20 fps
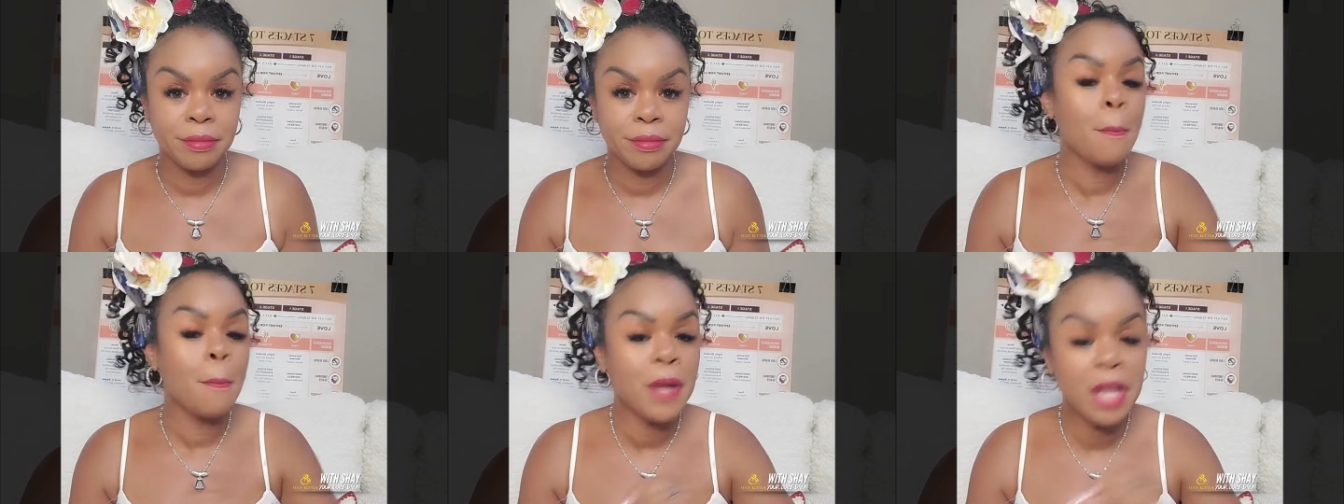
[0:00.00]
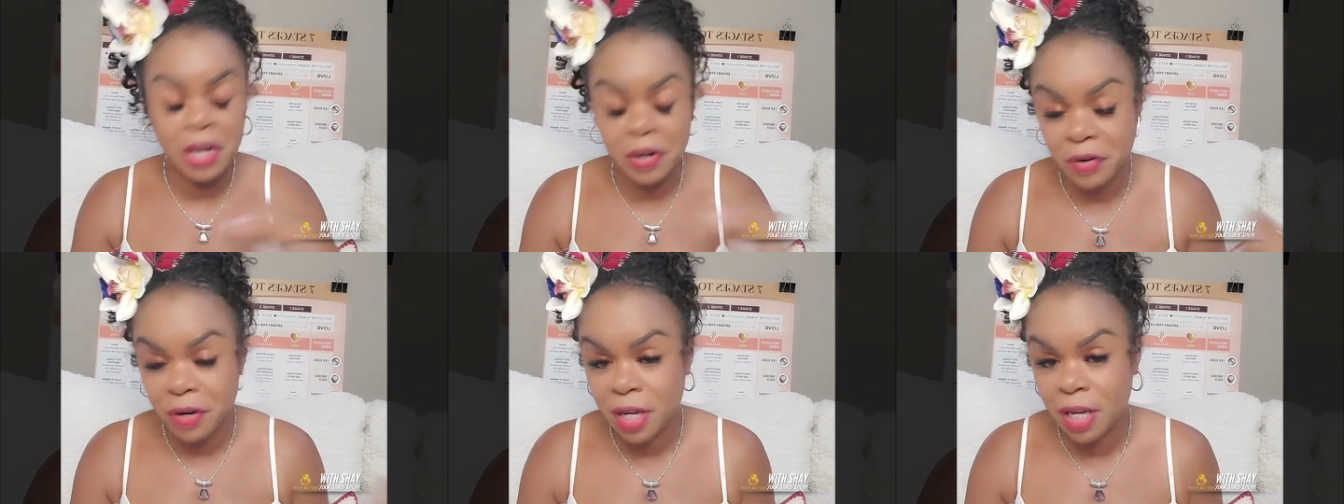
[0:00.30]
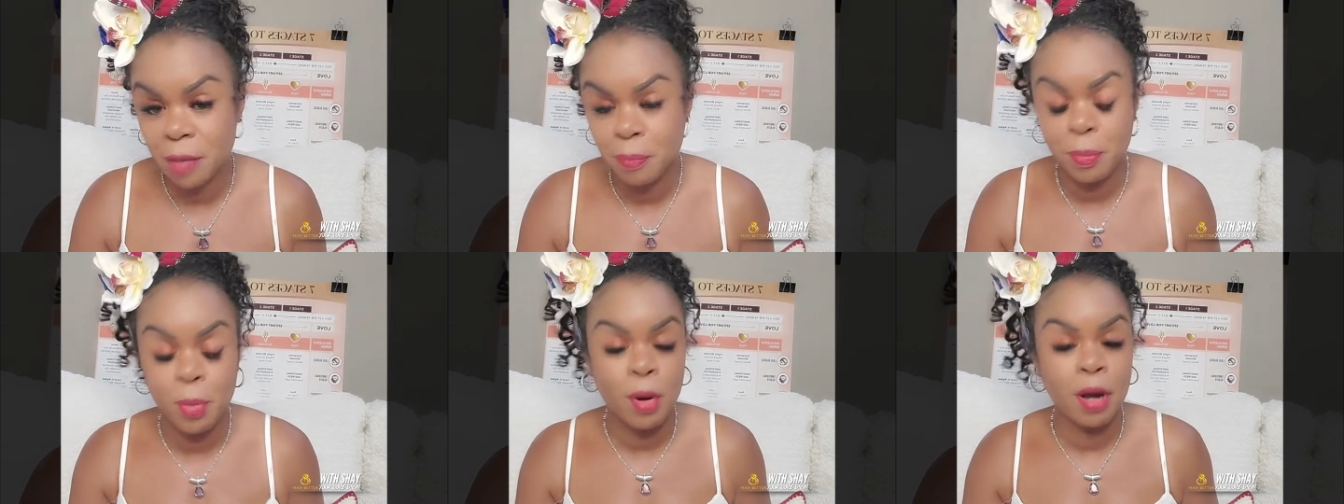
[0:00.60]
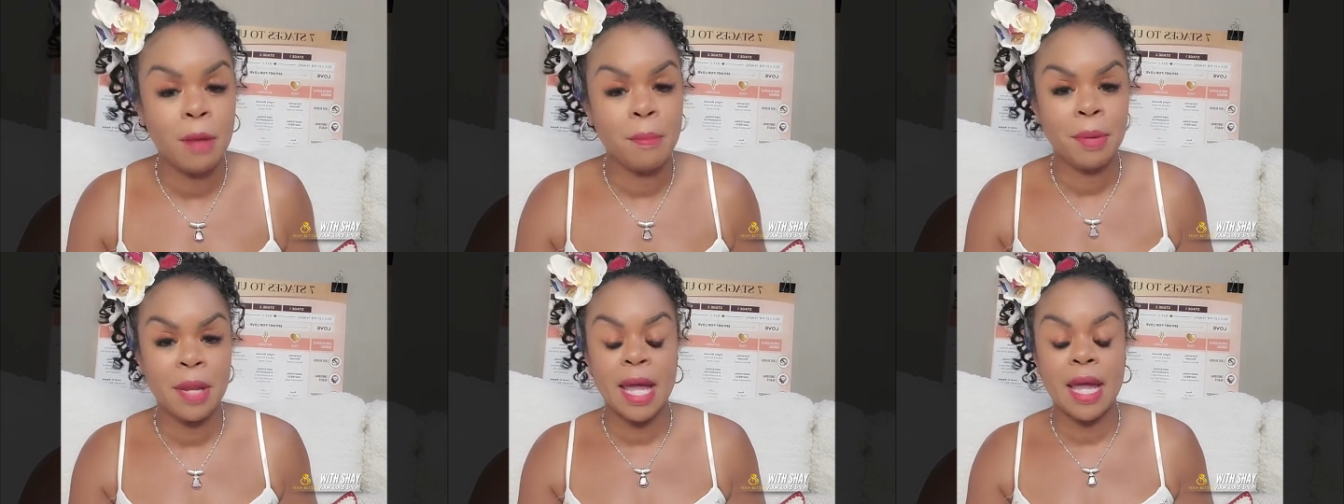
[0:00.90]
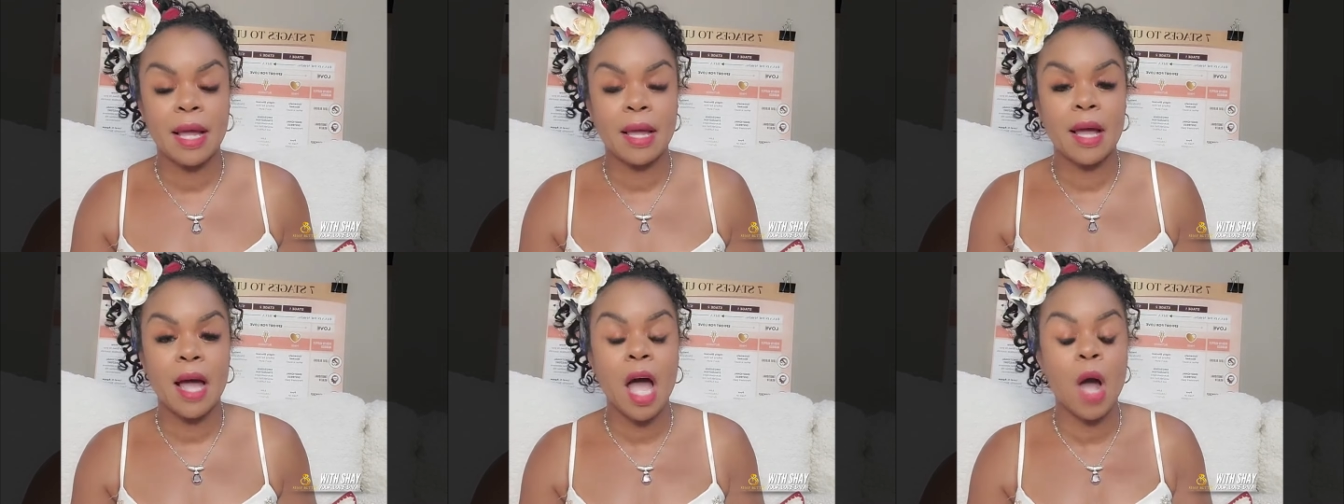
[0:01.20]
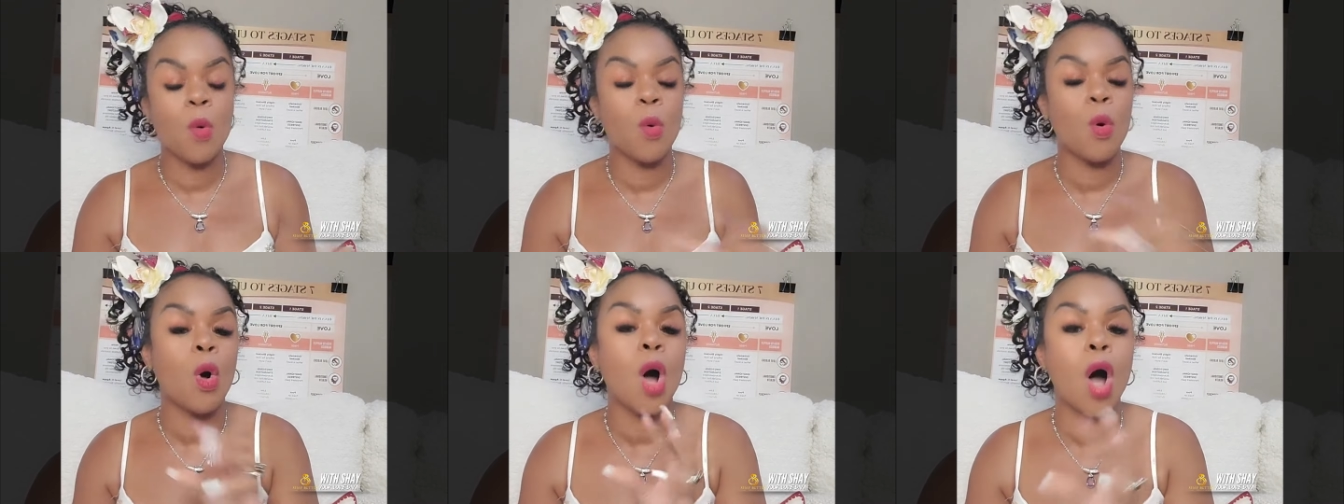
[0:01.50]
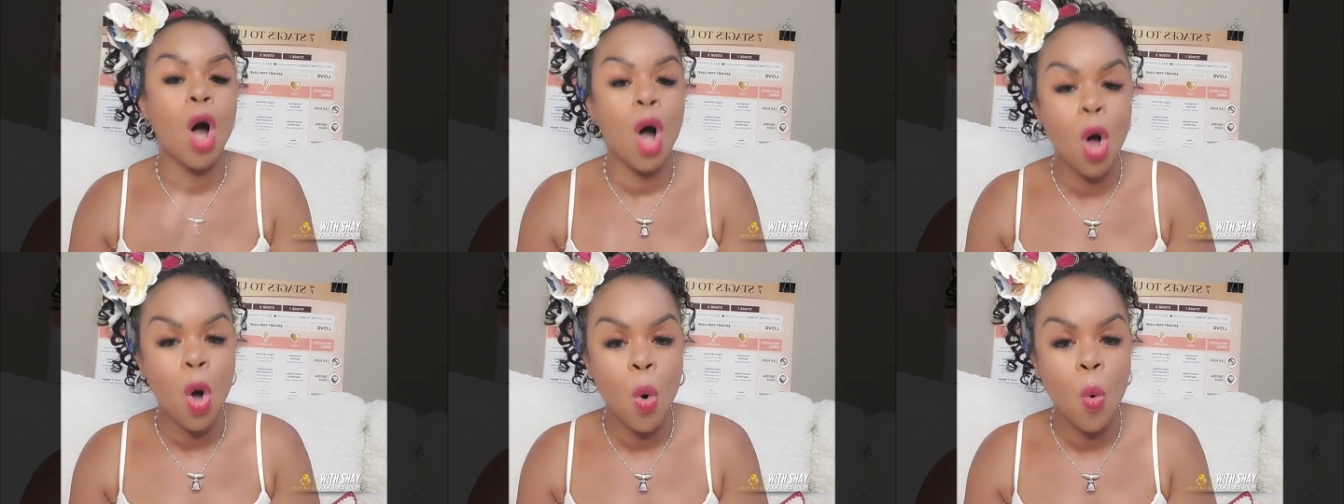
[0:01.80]
period, point blank. I will
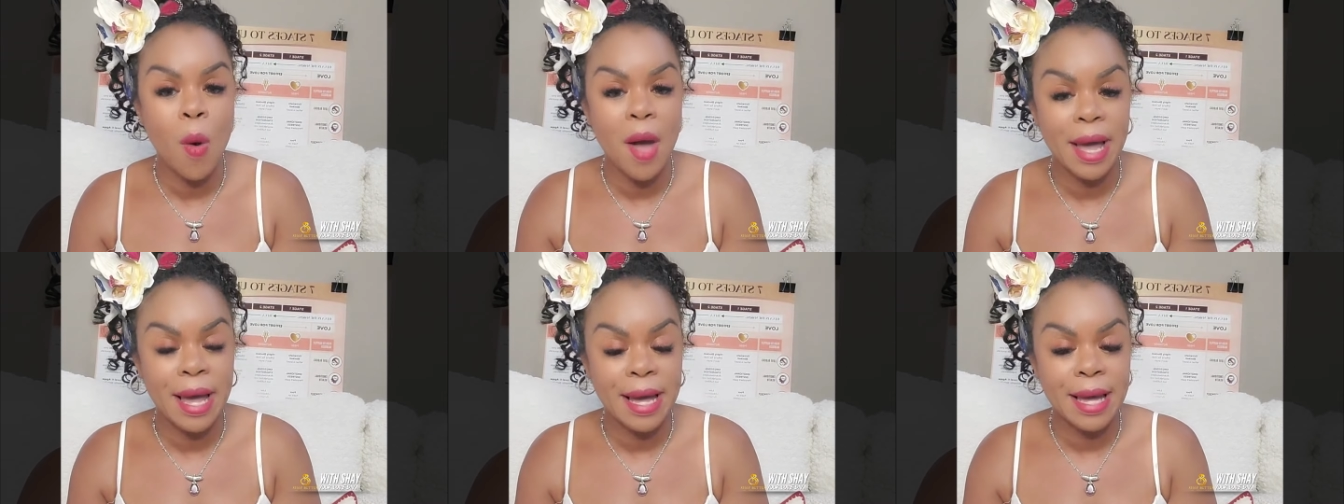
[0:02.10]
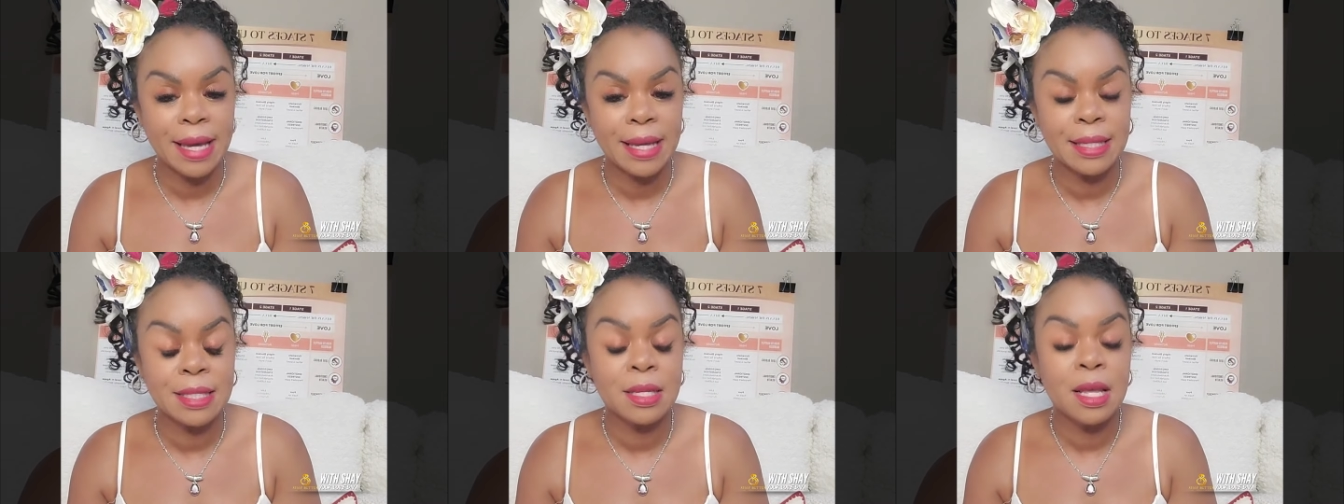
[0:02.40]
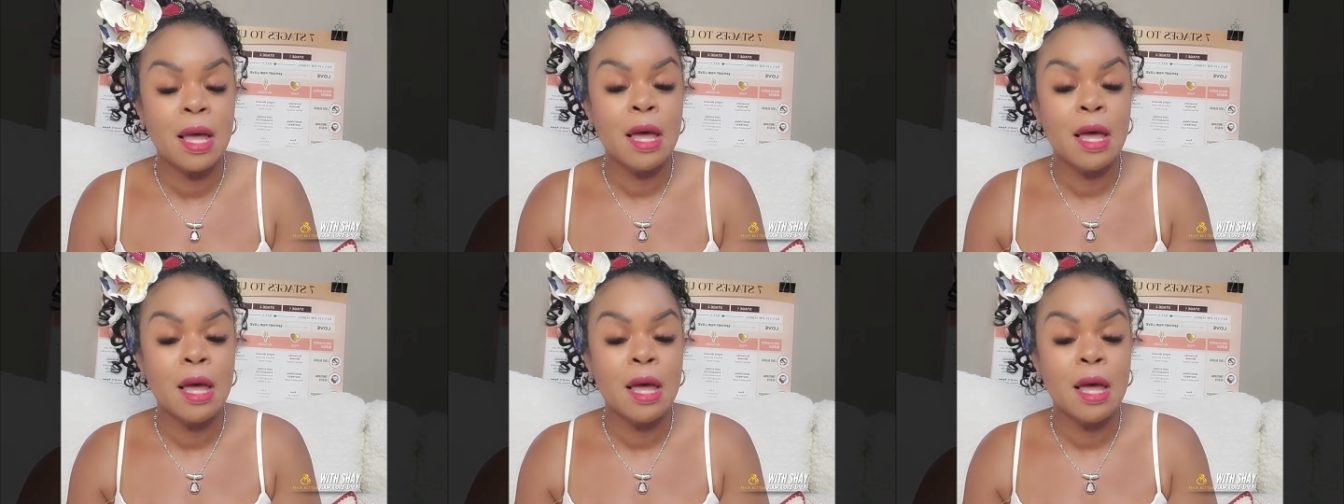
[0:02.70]
always